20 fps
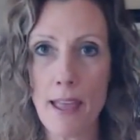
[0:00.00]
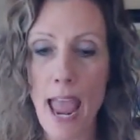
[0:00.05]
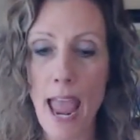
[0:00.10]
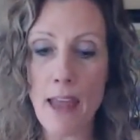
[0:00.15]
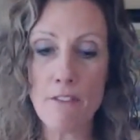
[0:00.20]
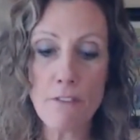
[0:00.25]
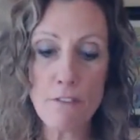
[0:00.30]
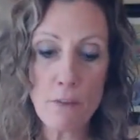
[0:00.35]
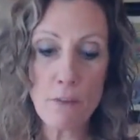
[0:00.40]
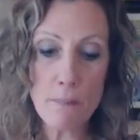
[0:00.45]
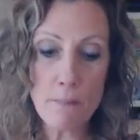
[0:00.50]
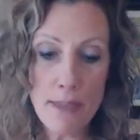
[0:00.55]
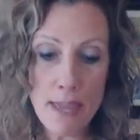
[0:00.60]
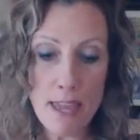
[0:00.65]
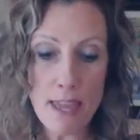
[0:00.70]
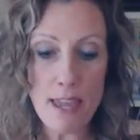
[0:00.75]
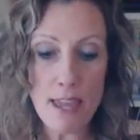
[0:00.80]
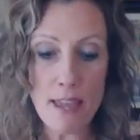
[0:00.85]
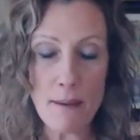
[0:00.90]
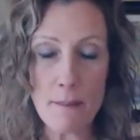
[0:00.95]
And for
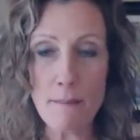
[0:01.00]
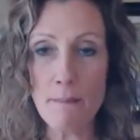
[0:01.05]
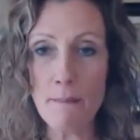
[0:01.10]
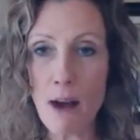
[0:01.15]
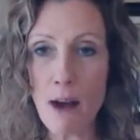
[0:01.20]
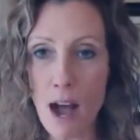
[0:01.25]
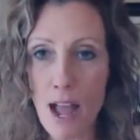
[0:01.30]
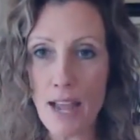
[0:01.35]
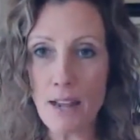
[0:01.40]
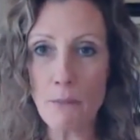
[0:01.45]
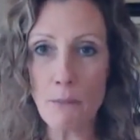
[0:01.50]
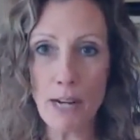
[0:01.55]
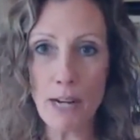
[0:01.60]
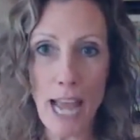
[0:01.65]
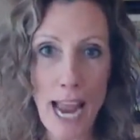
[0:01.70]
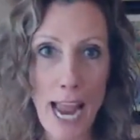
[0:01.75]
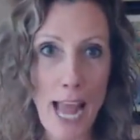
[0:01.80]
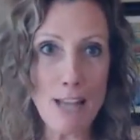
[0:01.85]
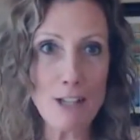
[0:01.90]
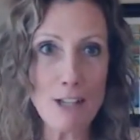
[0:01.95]
me, mine, when
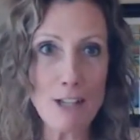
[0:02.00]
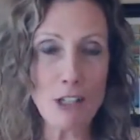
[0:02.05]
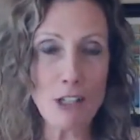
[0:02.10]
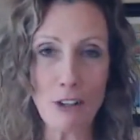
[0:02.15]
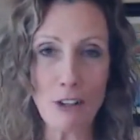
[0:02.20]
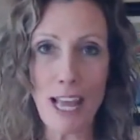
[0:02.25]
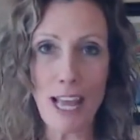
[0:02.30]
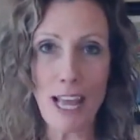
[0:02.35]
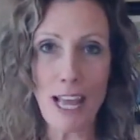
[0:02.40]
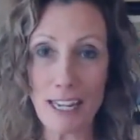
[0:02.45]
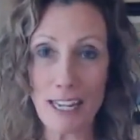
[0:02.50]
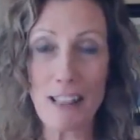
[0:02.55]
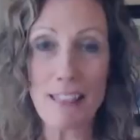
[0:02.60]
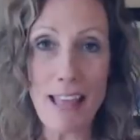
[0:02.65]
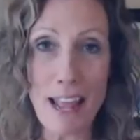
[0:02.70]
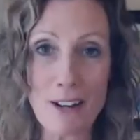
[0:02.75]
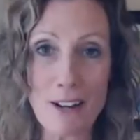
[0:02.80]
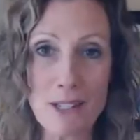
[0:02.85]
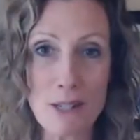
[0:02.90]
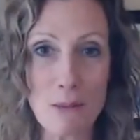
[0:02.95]
I had to look at it, and
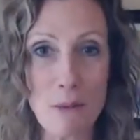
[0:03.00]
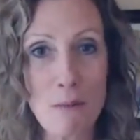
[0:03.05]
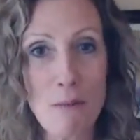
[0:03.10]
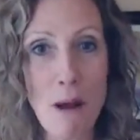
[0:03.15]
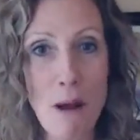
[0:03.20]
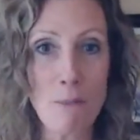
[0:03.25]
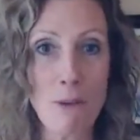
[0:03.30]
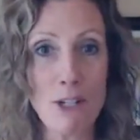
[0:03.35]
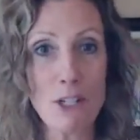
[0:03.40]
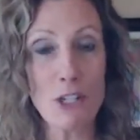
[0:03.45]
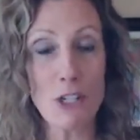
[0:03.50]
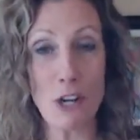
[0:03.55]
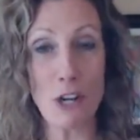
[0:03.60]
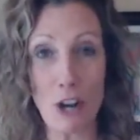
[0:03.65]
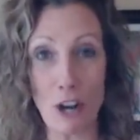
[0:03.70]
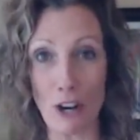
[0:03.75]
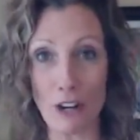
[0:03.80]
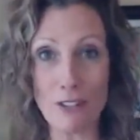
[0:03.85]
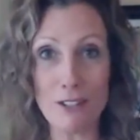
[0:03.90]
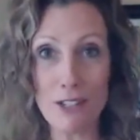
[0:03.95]
Nathaniel said, well, Mom, what's
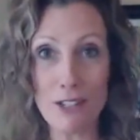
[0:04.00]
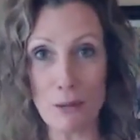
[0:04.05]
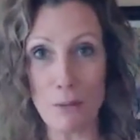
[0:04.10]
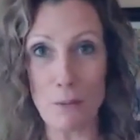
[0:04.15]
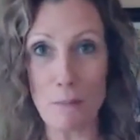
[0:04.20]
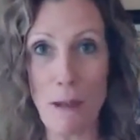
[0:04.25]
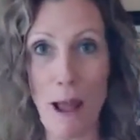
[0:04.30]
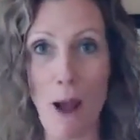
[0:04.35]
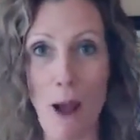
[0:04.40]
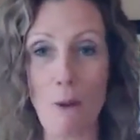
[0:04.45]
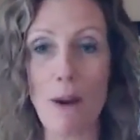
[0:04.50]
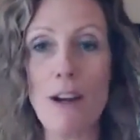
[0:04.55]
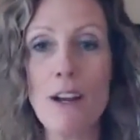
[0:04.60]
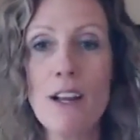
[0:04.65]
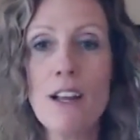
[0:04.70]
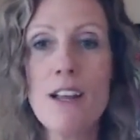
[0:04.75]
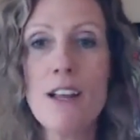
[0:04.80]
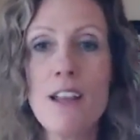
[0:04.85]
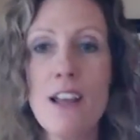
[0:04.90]
your superpower?